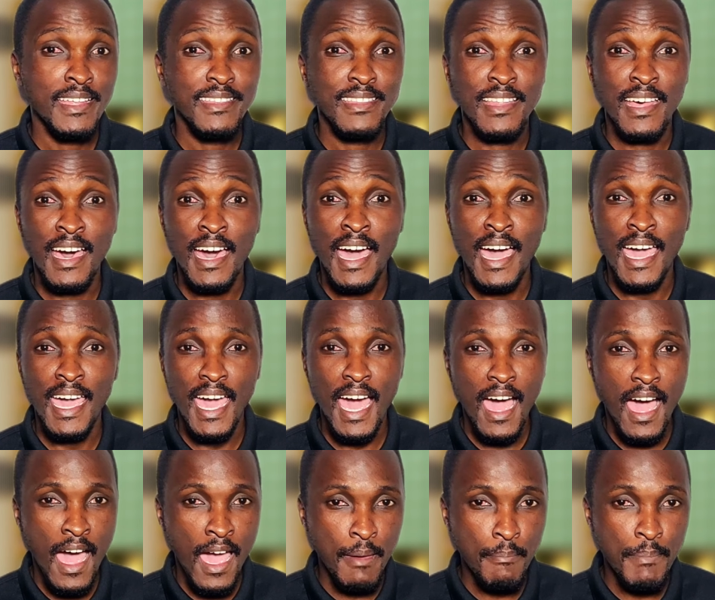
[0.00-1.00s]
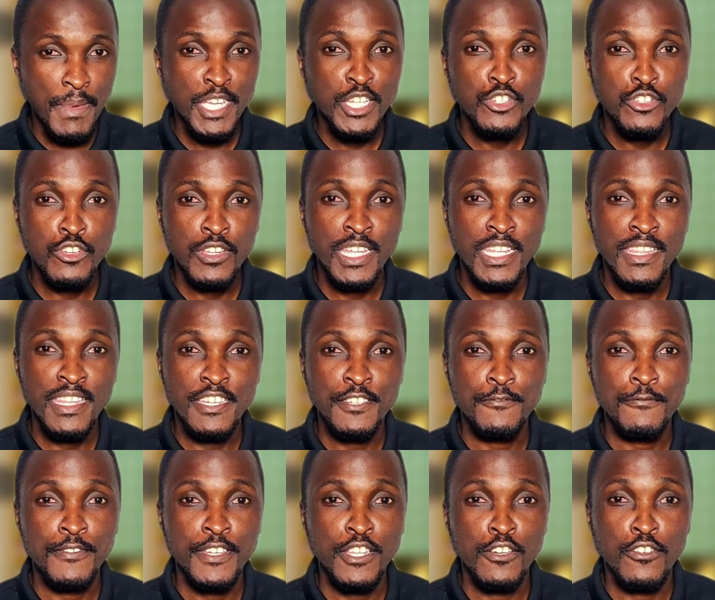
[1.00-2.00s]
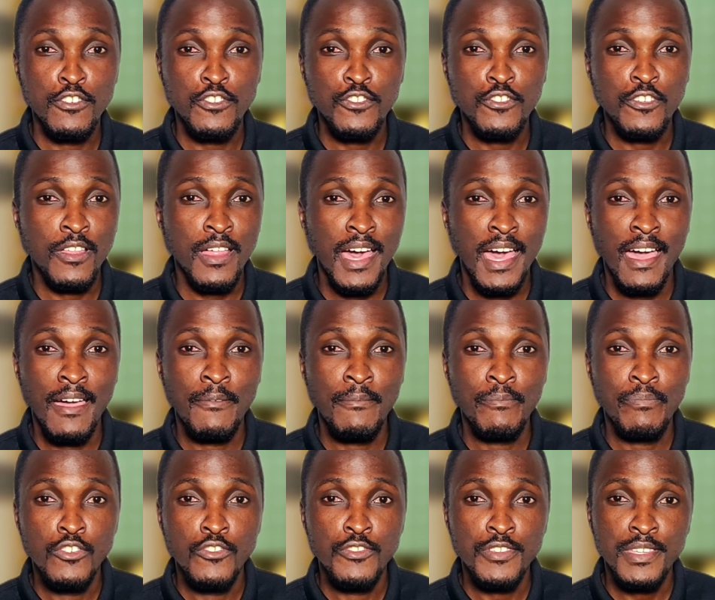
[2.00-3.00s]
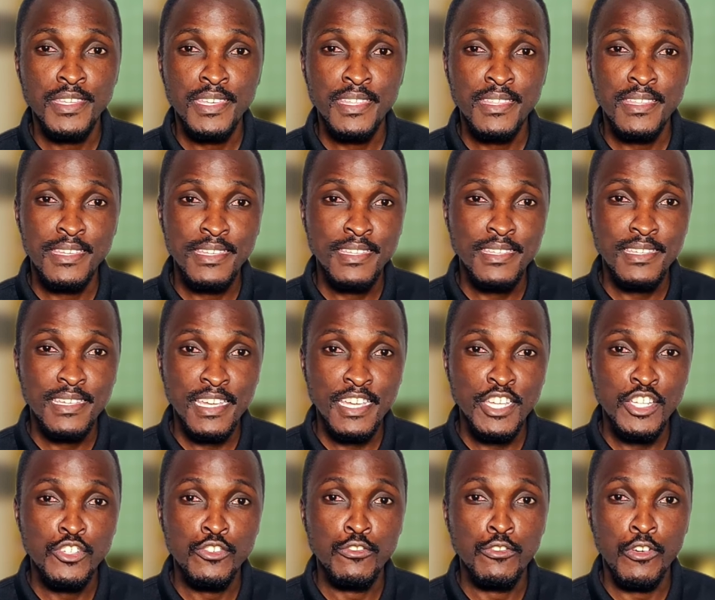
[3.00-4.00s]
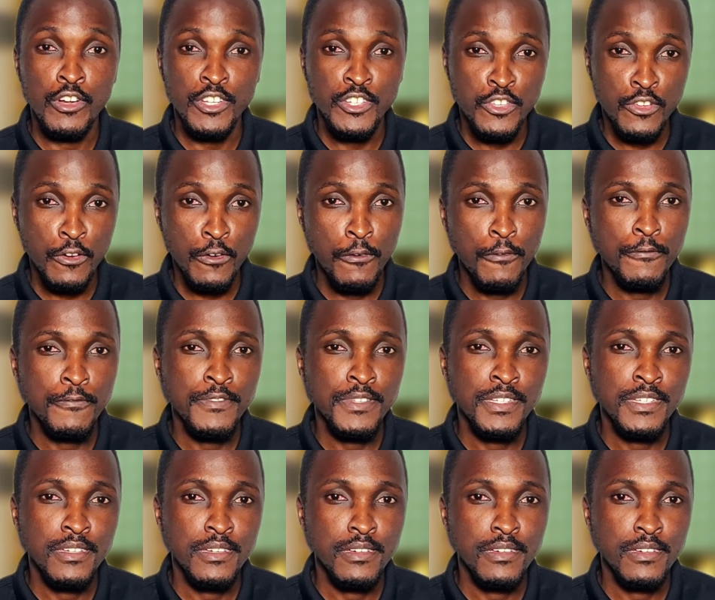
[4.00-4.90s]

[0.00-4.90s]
that I mentioned in this video so that you see this issue resolved.